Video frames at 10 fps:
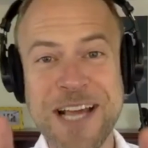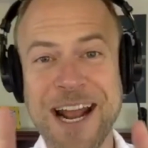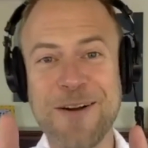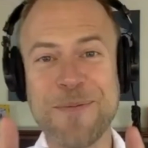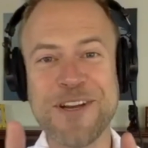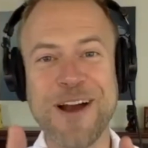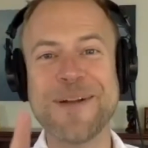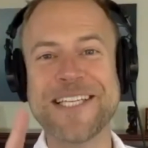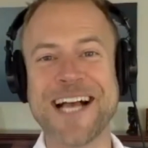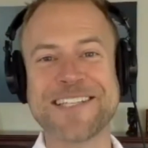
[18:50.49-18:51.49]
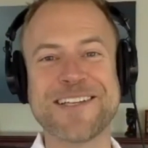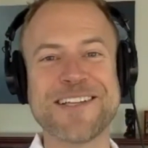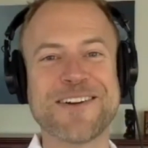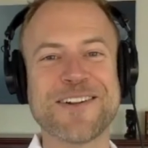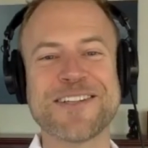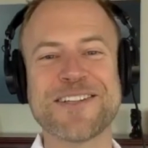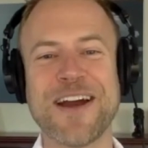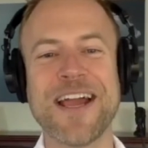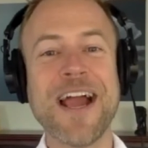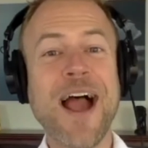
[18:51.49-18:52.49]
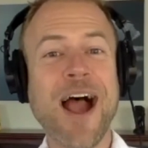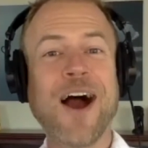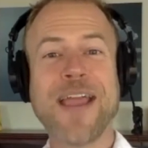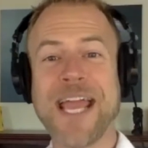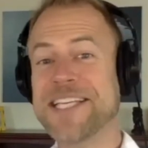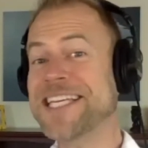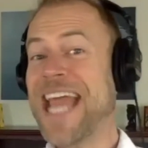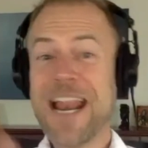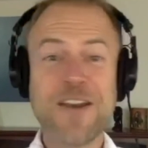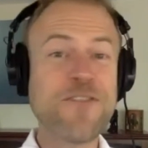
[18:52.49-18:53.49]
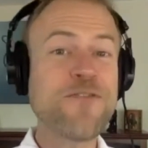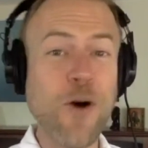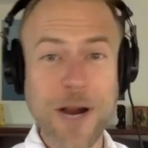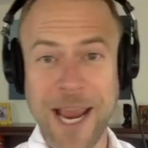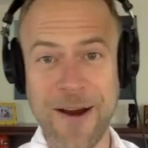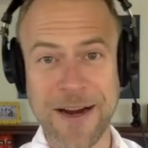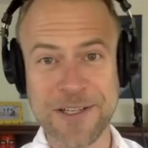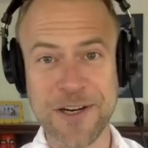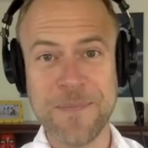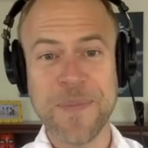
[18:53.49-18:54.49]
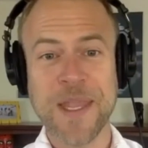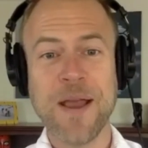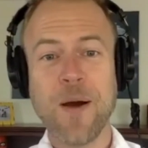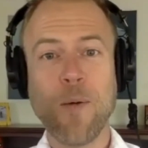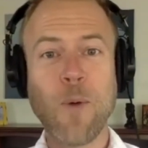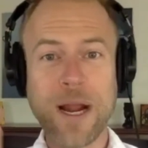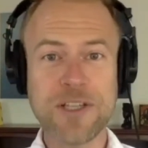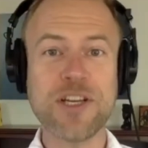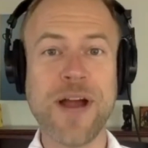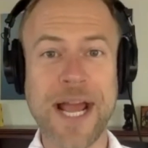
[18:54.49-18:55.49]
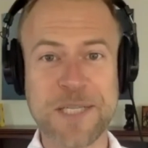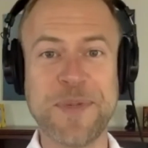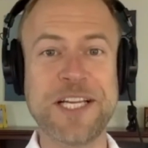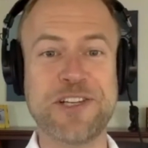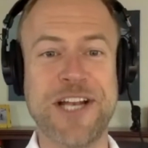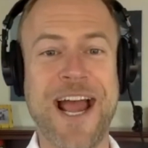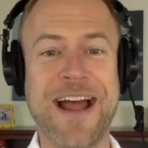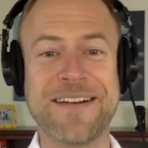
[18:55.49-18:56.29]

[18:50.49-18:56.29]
I meant to ask you this earlier. Sorry. Okay, to get into full character, where's your expedition hat?